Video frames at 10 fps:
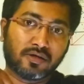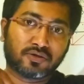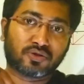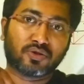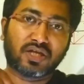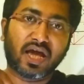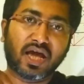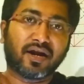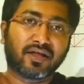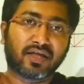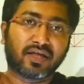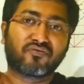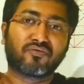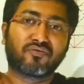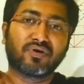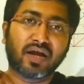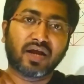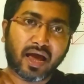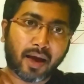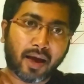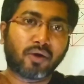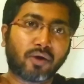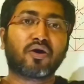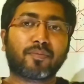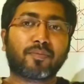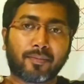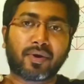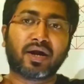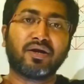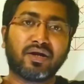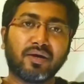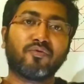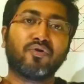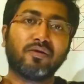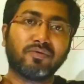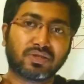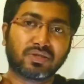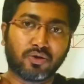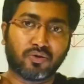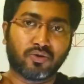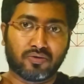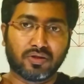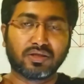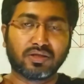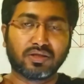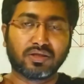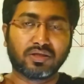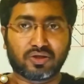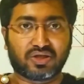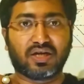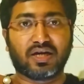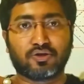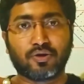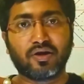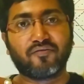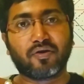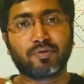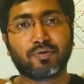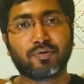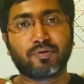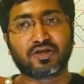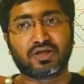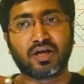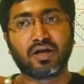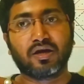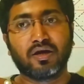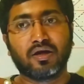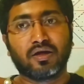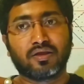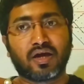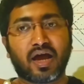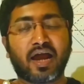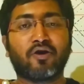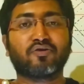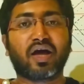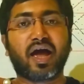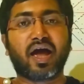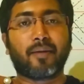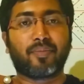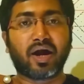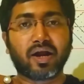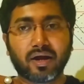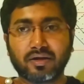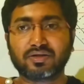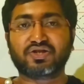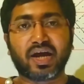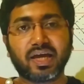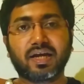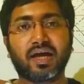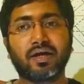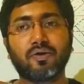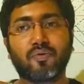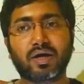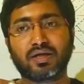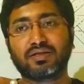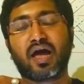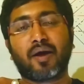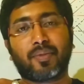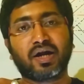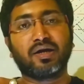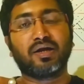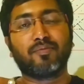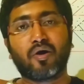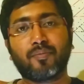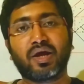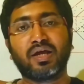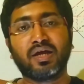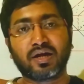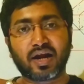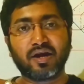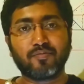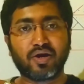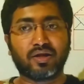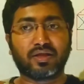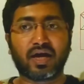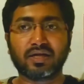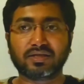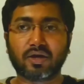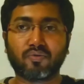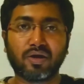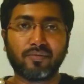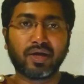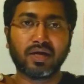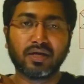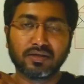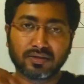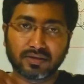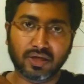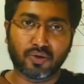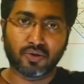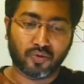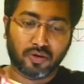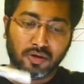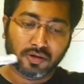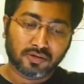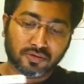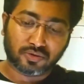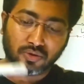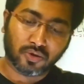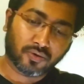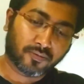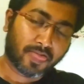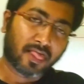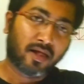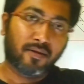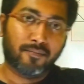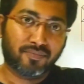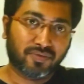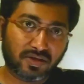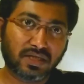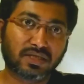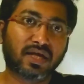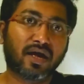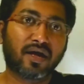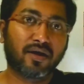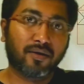so there the amount of apparent dip will be 0. This is a question actually for BSc first year. Along the apparent strike line, what is the apparent dip of any inclined plane? The answer will be 0. So this is the